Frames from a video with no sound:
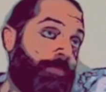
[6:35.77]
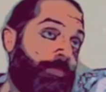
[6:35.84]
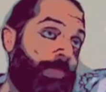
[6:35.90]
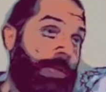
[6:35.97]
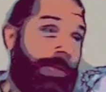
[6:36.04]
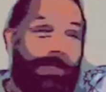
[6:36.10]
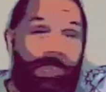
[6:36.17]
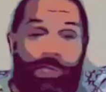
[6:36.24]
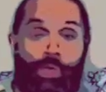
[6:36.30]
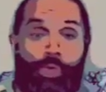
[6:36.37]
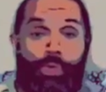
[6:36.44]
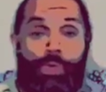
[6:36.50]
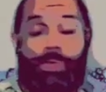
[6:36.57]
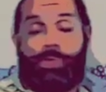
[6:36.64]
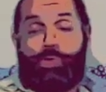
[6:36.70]
Is this
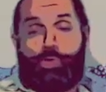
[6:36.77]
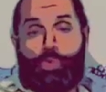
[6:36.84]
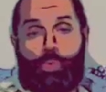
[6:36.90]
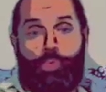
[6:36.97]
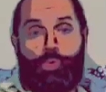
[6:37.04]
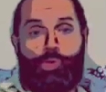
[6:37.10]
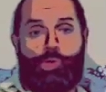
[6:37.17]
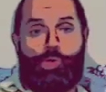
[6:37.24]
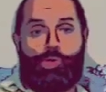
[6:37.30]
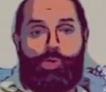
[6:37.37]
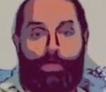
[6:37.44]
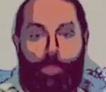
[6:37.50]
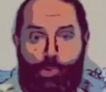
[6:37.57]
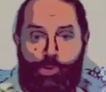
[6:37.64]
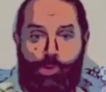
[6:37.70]
what schools are
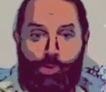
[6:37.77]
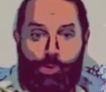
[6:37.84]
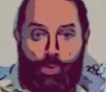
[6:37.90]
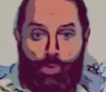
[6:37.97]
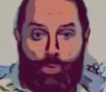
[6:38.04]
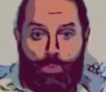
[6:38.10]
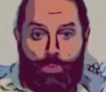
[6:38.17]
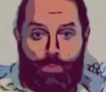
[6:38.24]
supposed to do?